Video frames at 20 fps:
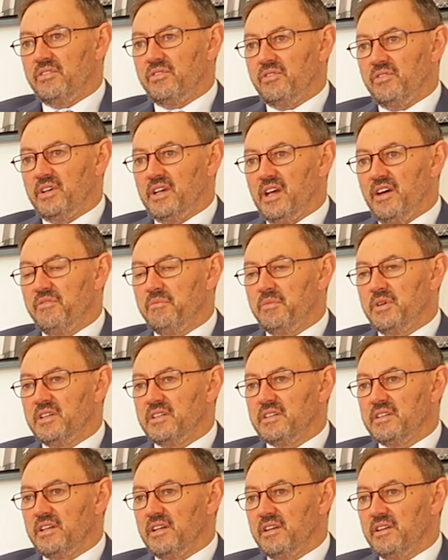through the
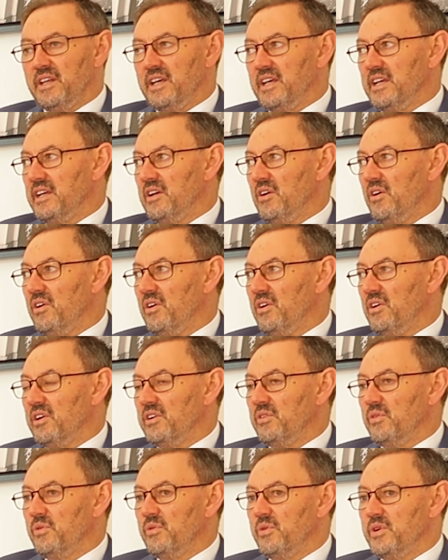government, they are
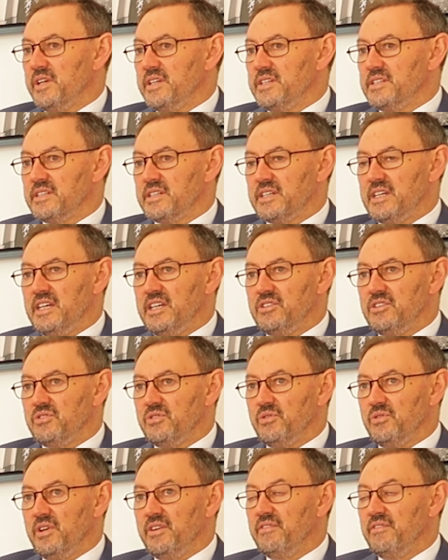always key
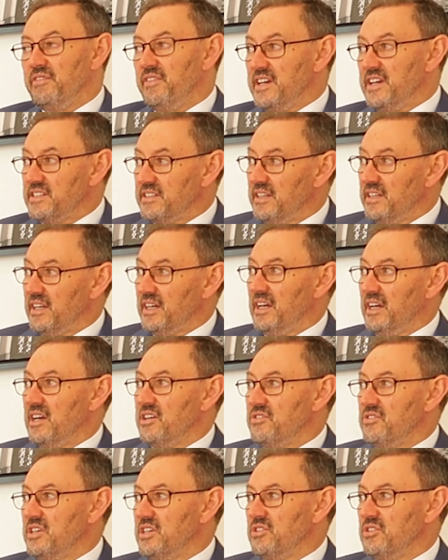to invest in the
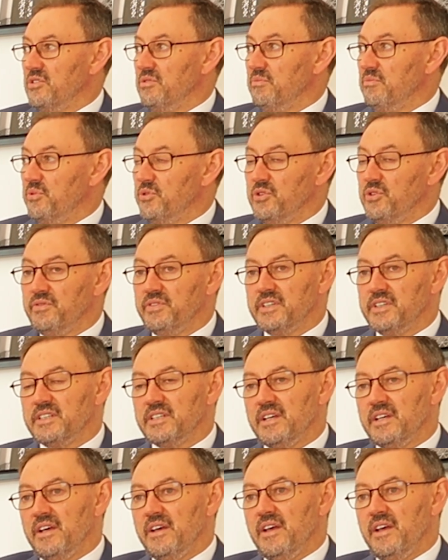country, to improve
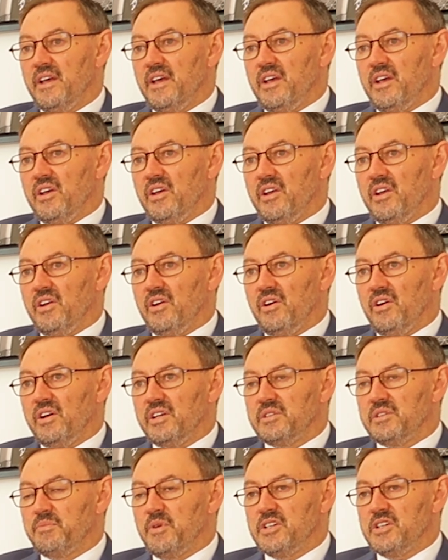it.
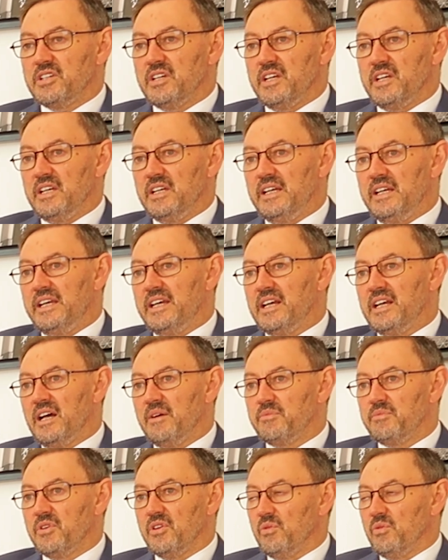Especially leading
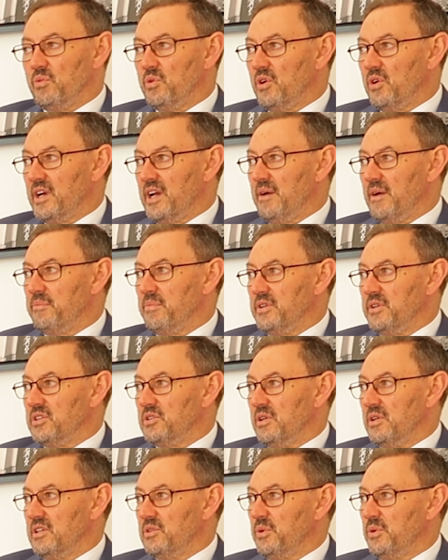up to the World Cup in
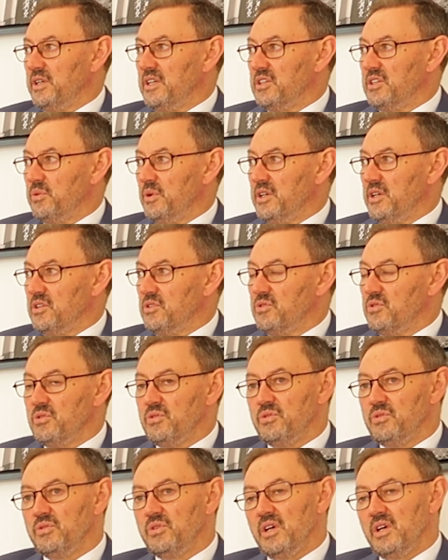
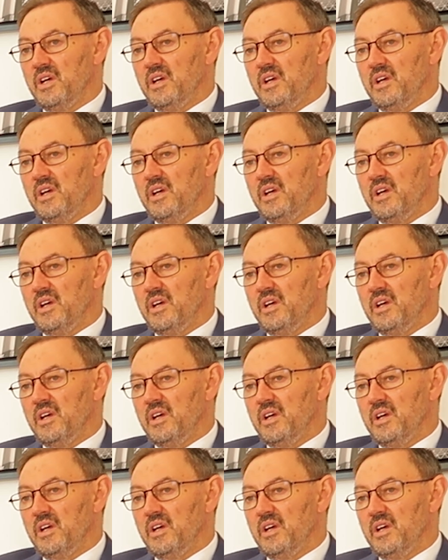2022.